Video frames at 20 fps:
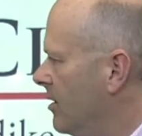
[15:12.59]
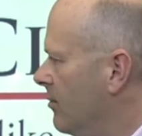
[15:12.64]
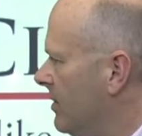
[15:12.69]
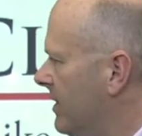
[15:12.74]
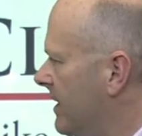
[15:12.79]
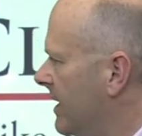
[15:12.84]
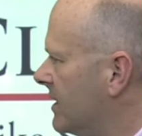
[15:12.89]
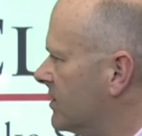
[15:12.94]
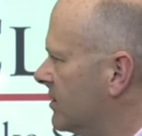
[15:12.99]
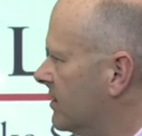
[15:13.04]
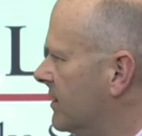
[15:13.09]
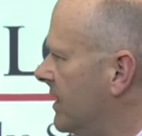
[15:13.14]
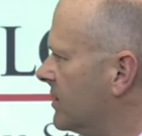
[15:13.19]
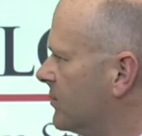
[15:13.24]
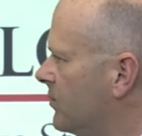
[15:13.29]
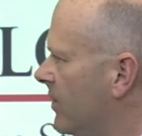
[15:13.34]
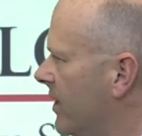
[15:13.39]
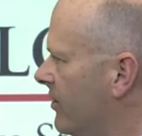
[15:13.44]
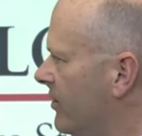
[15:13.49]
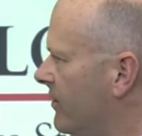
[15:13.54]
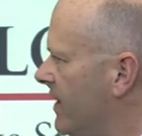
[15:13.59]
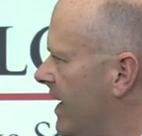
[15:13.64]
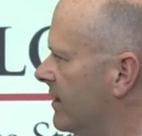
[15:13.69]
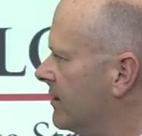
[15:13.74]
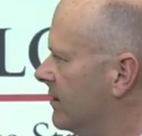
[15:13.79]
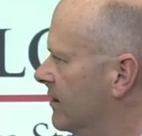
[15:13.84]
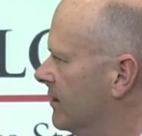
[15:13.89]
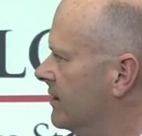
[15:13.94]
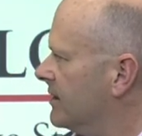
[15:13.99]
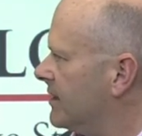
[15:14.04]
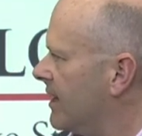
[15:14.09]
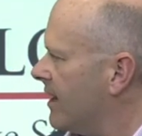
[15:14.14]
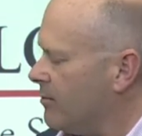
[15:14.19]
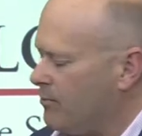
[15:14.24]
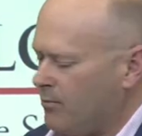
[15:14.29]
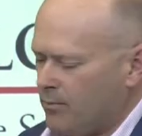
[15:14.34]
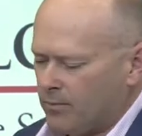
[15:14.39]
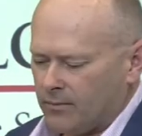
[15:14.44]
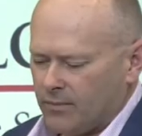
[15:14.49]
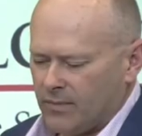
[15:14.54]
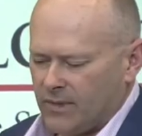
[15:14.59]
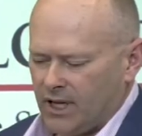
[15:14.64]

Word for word: But that's, that's where we're at. Um,